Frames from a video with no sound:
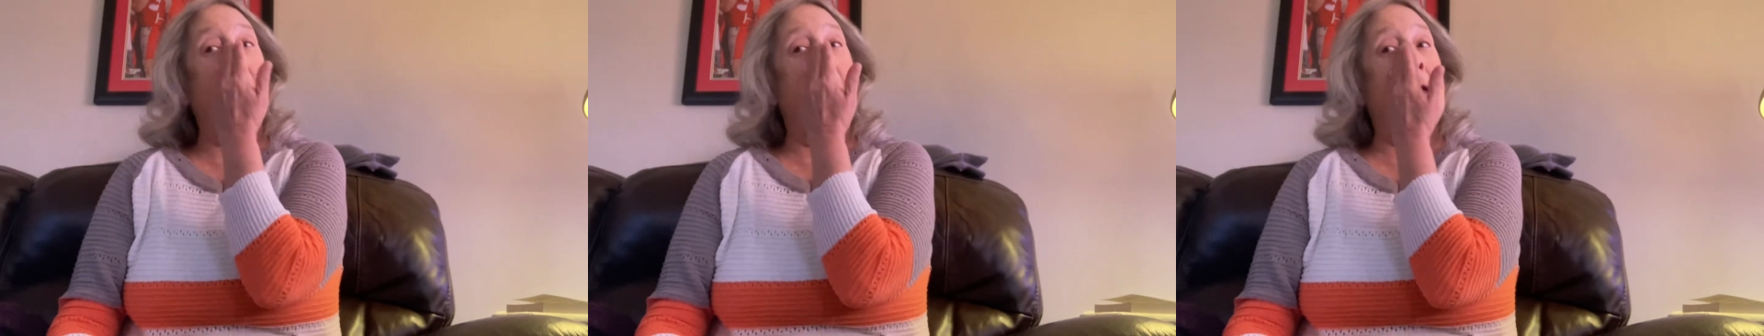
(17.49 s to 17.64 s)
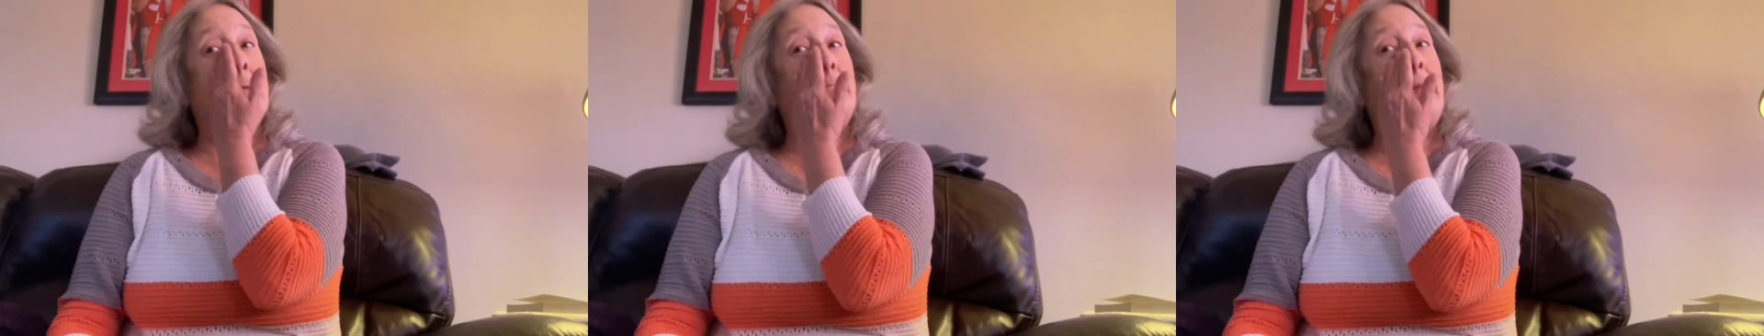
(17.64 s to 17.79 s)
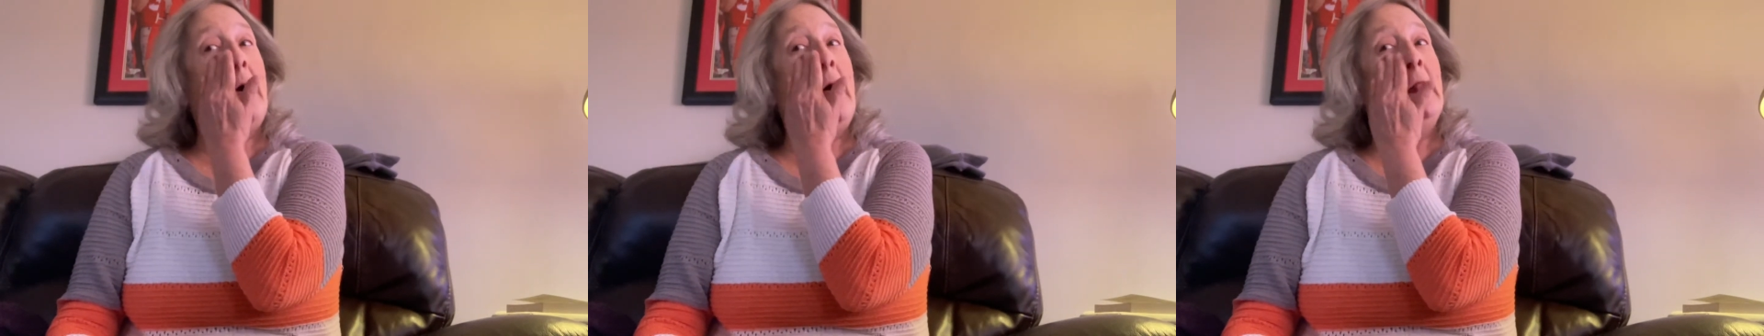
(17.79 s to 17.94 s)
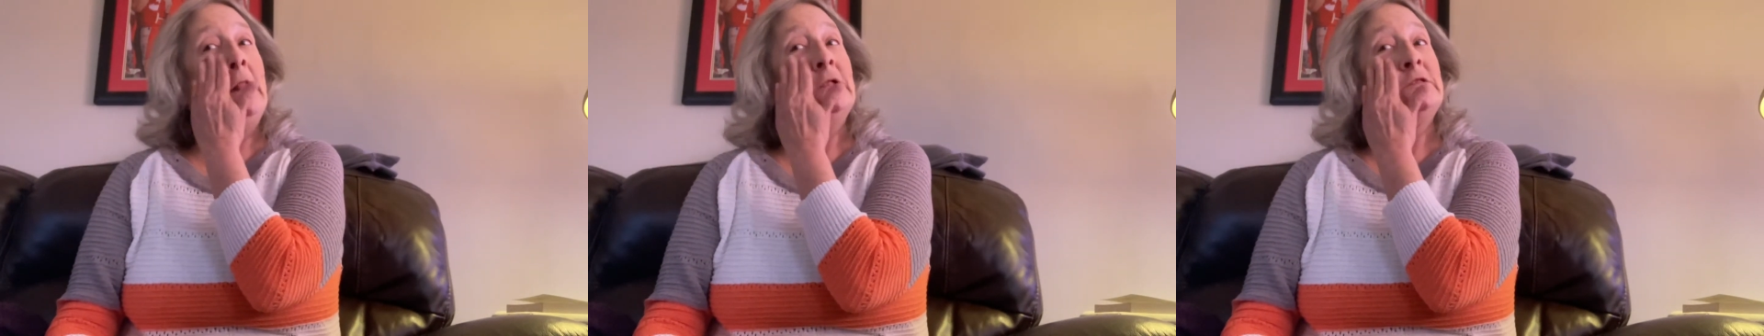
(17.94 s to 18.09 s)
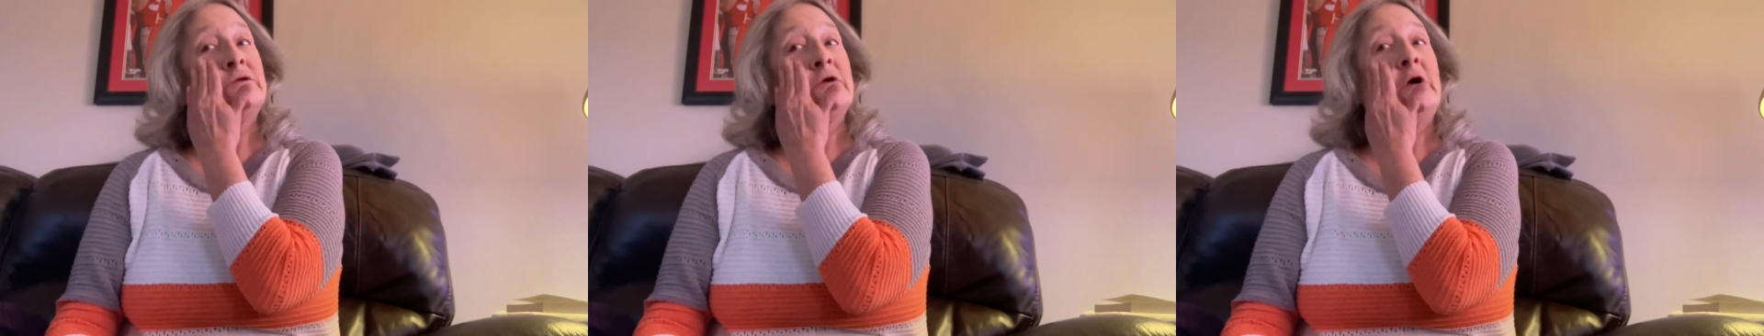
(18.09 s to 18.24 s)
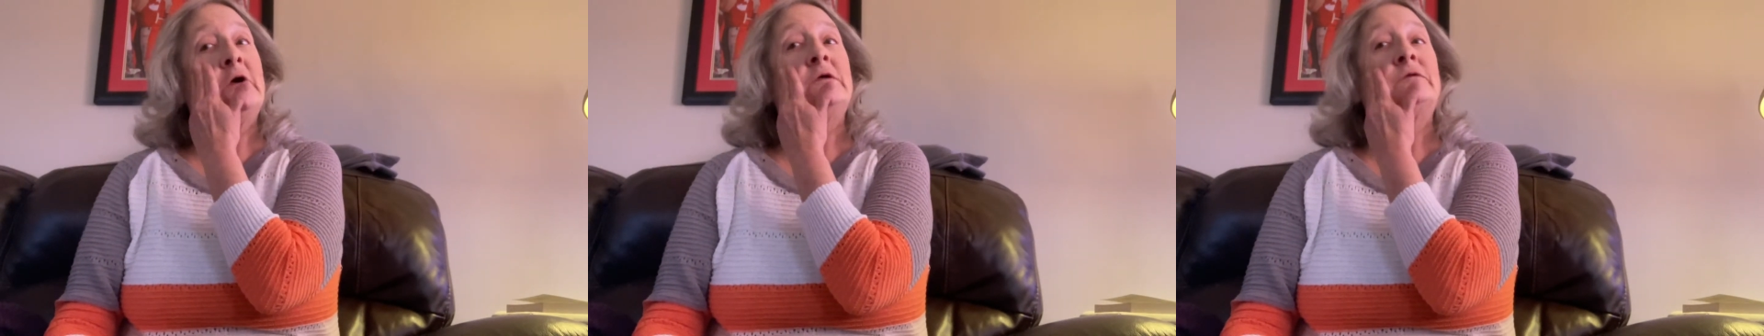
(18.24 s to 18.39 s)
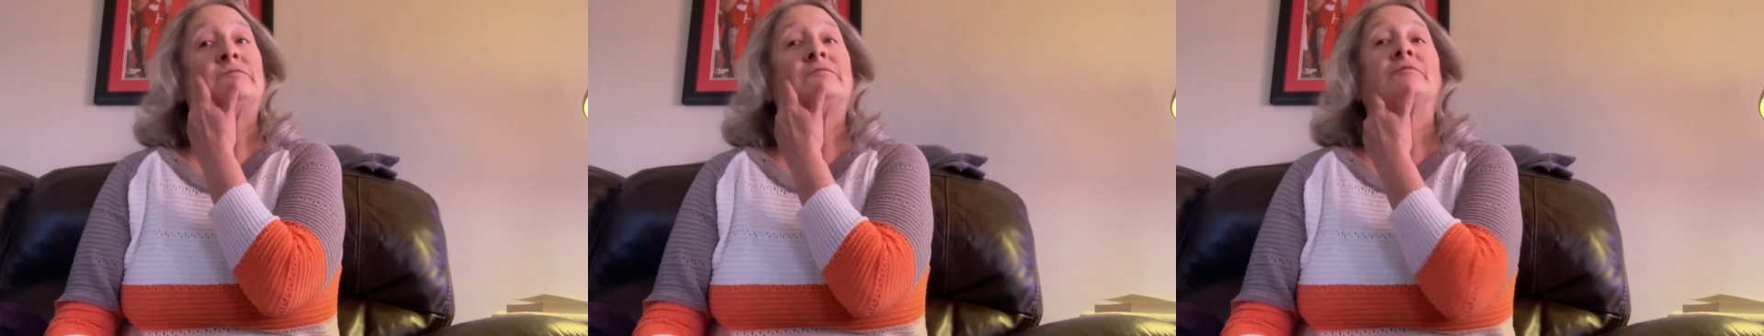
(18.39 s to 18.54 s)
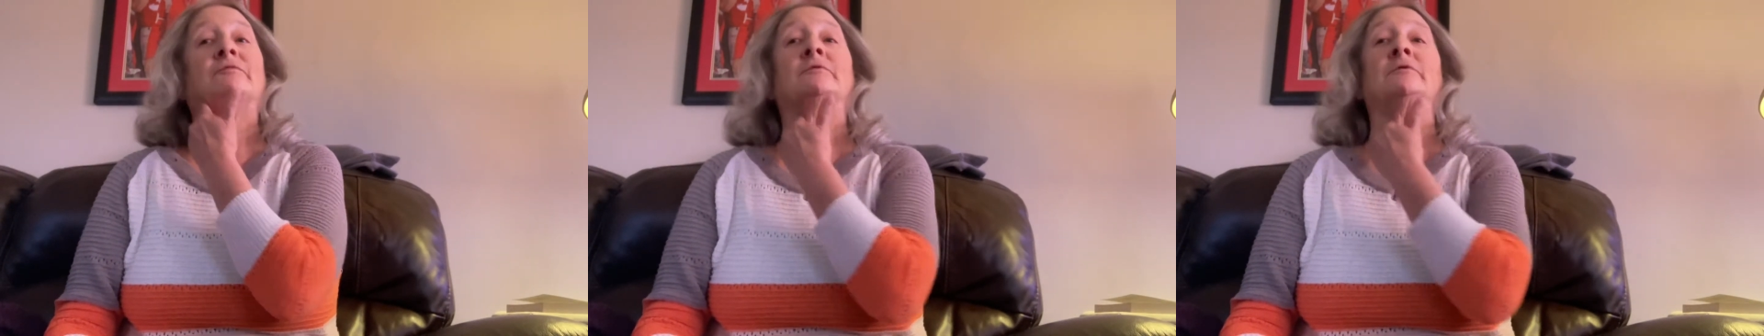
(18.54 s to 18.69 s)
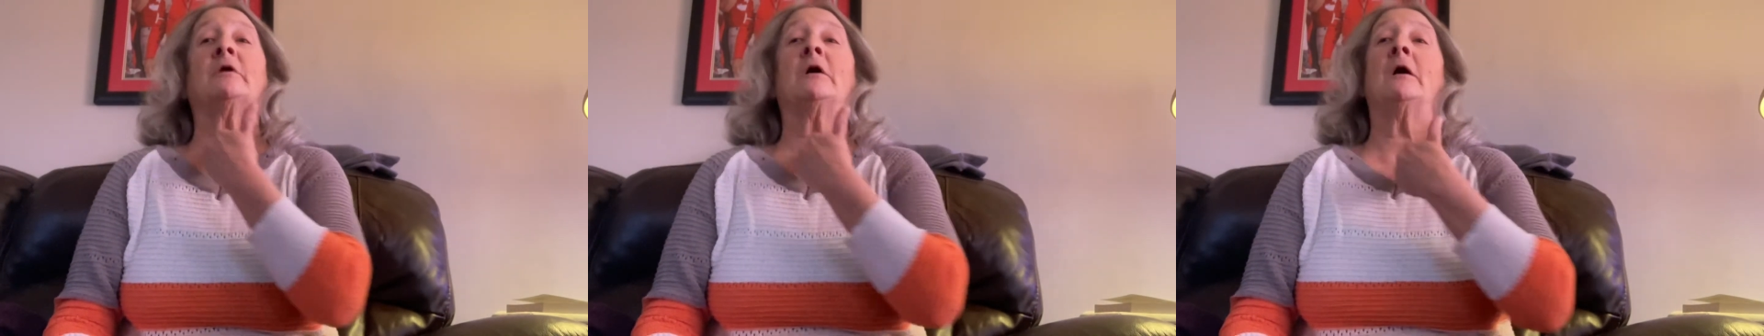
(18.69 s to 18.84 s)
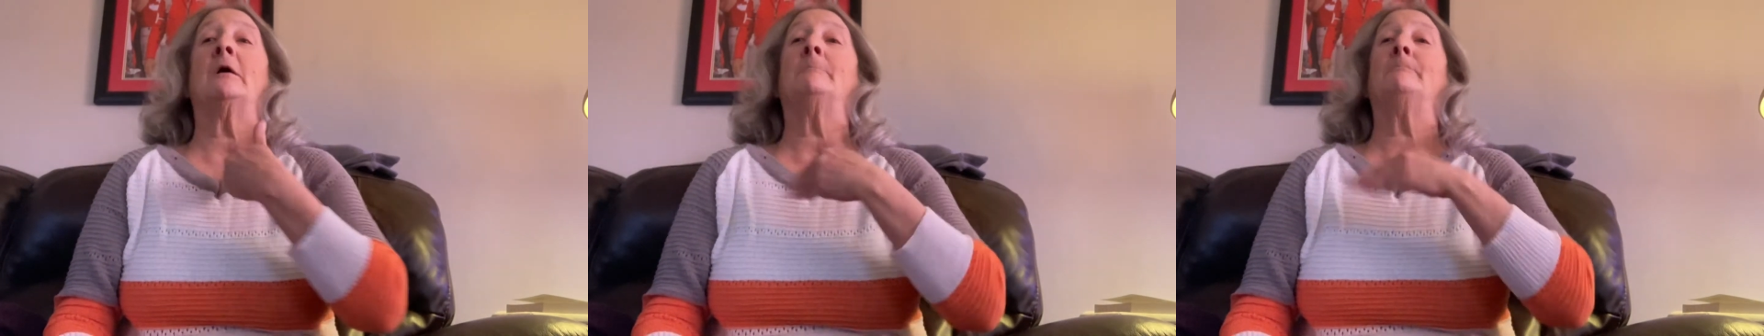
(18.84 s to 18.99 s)
I apologize for
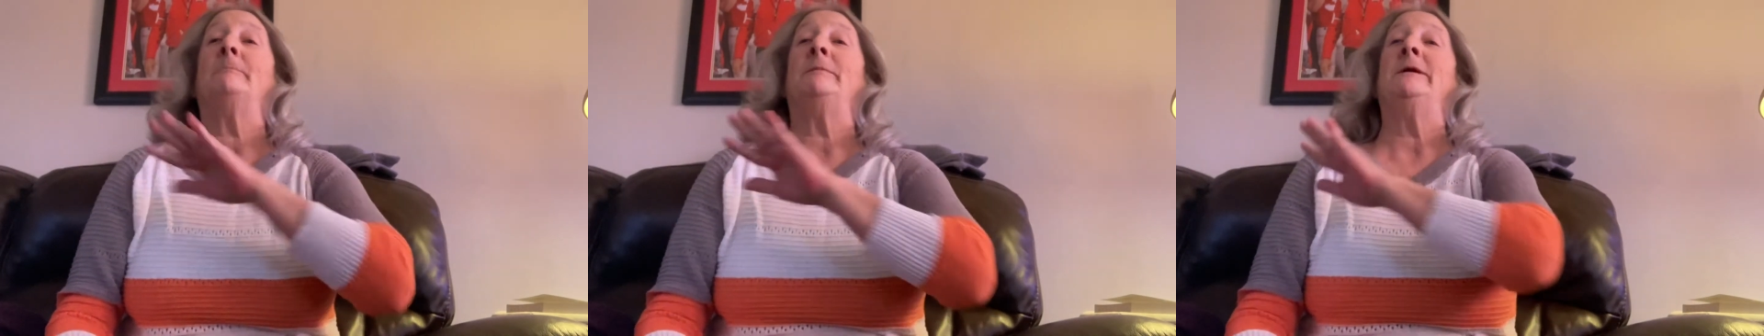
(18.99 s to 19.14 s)
not